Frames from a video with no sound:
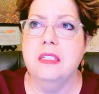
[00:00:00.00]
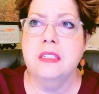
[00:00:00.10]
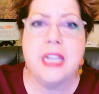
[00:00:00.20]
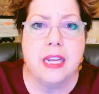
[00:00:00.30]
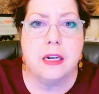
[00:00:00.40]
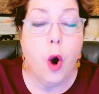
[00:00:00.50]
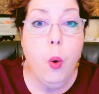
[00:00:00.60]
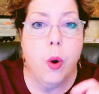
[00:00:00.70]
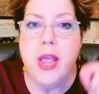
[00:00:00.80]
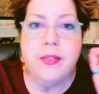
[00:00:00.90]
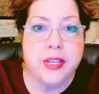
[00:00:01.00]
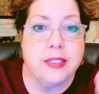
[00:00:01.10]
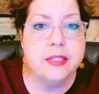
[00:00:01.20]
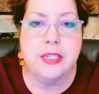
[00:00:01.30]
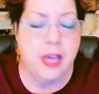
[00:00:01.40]
stand. Oh,
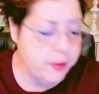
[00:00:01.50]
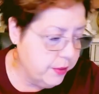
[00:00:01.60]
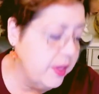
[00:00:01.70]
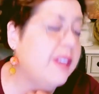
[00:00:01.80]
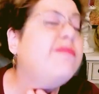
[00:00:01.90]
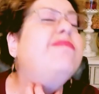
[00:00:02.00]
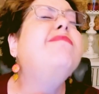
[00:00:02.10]
this is the other thing.